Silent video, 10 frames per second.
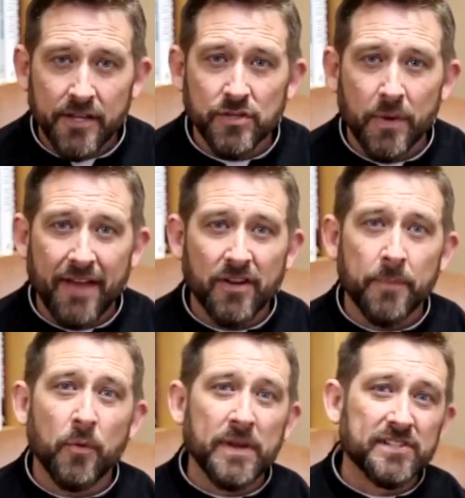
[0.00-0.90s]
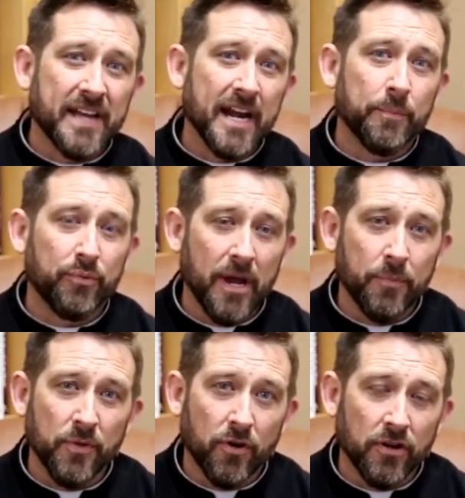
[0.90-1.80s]
So we have a couple of weeks to kind of prep
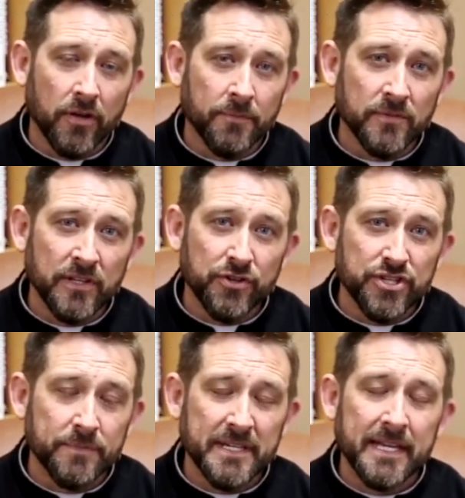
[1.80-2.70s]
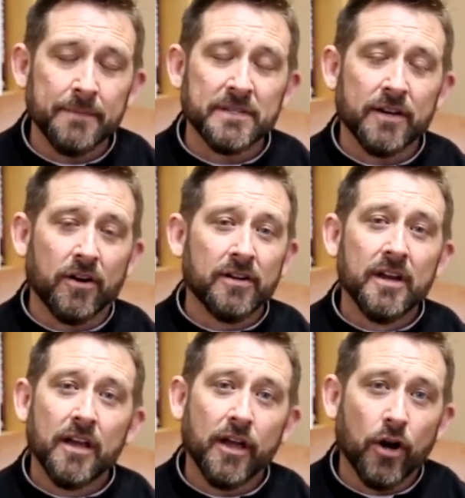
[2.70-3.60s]
with our leadership teams and
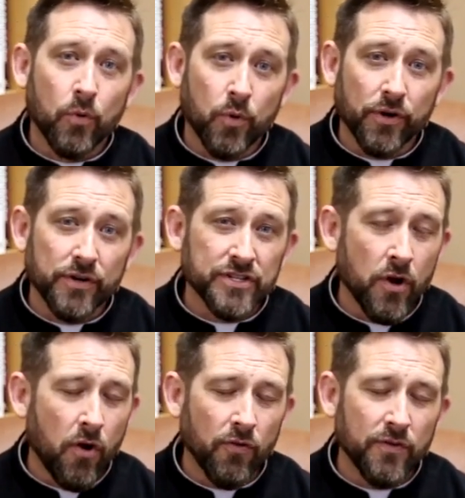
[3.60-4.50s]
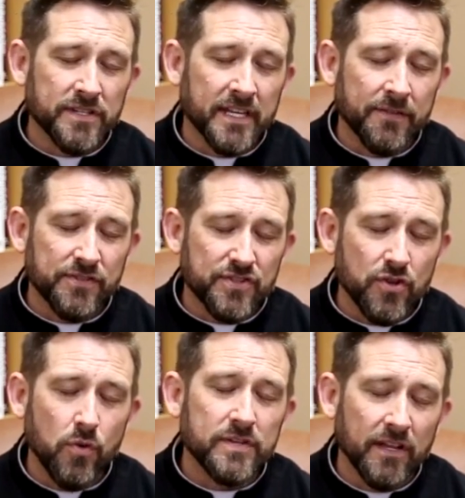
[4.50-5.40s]
our workers and all those that give
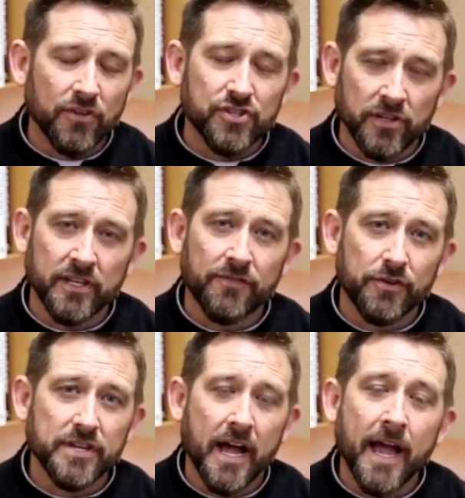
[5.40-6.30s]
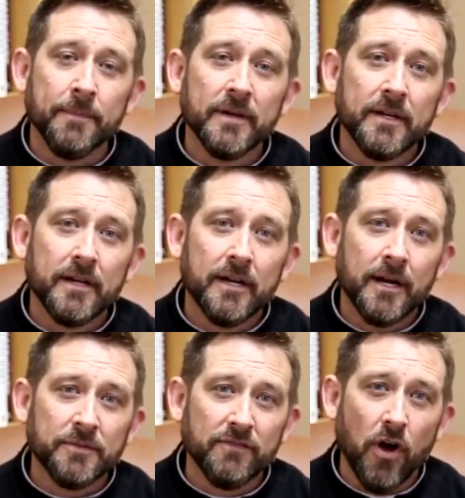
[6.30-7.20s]
so diligently of their time
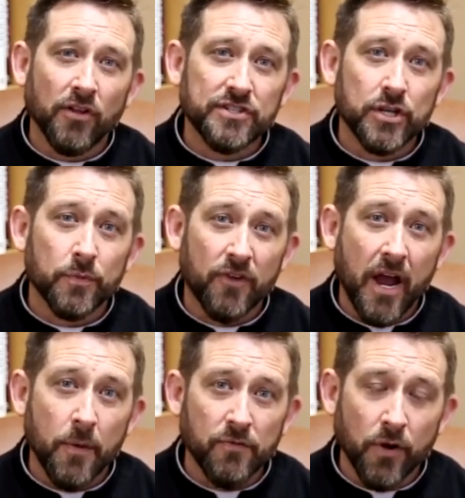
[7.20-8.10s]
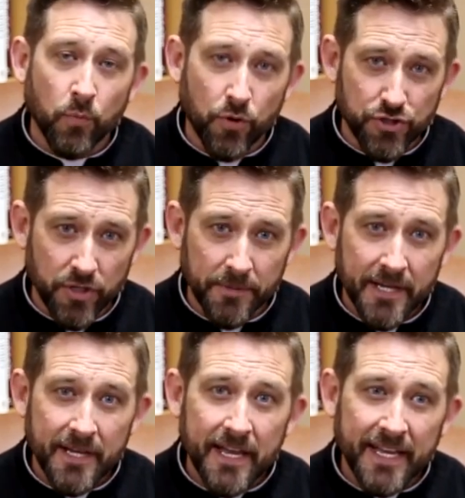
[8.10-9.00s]
to volunteer for how we run worship.
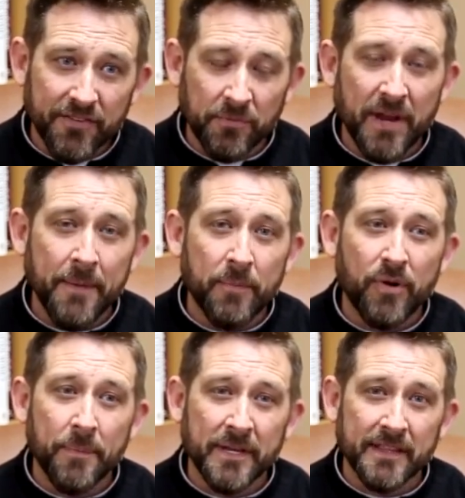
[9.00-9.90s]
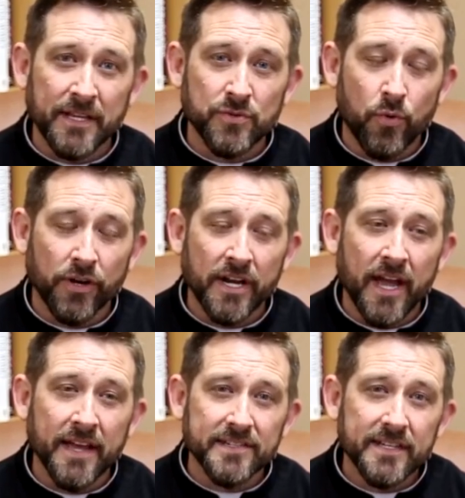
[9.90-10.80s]
It gives them time to prep and get things
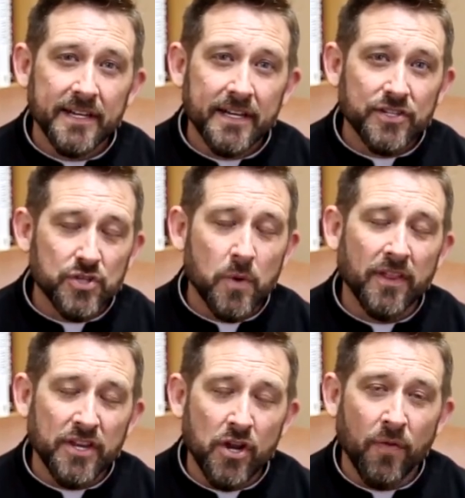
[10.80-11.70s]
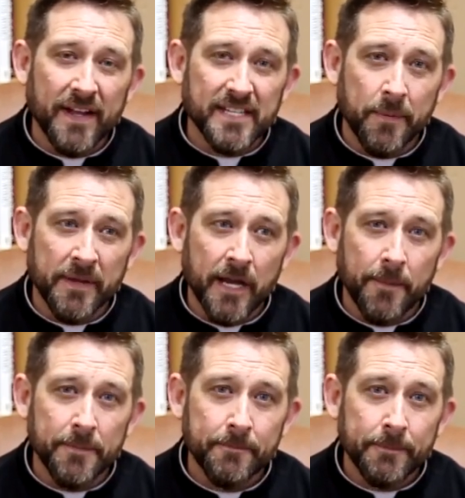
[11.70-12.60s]
organized. Just want to let you know that's coming up.